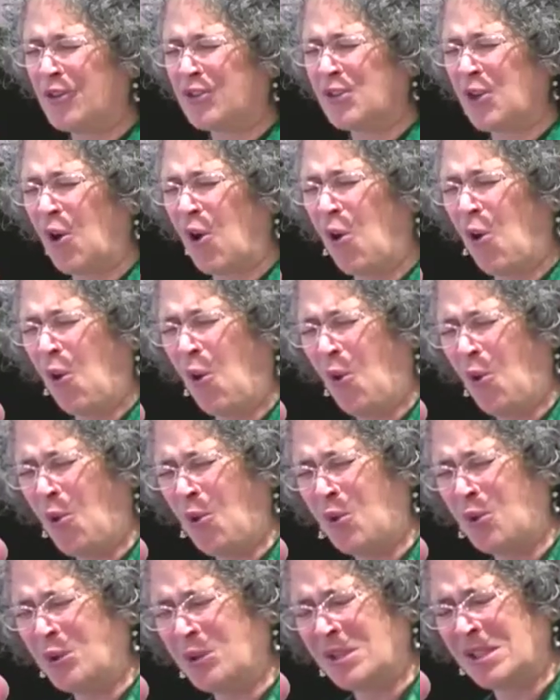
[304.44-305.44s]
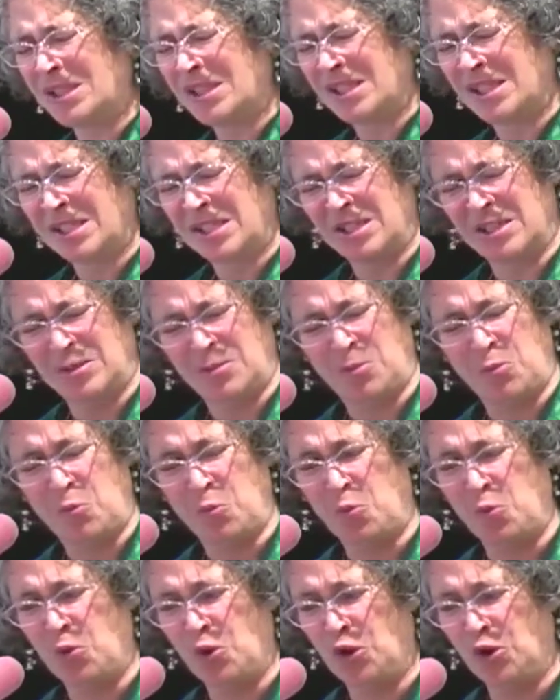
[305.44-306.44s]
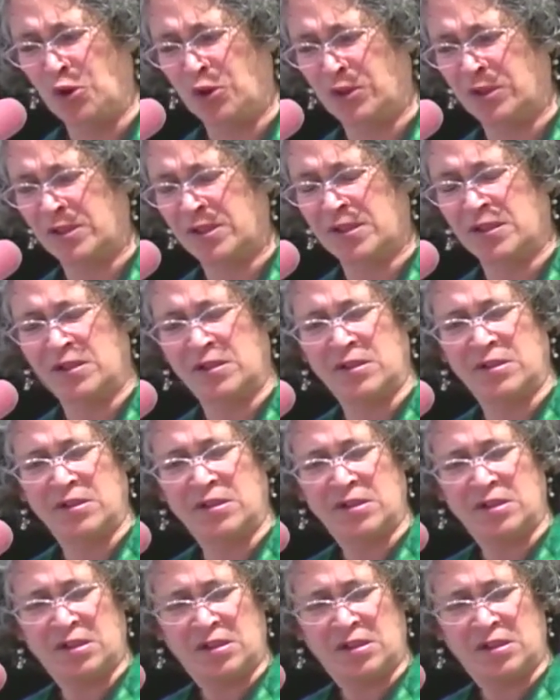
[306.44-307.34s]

the whole system works.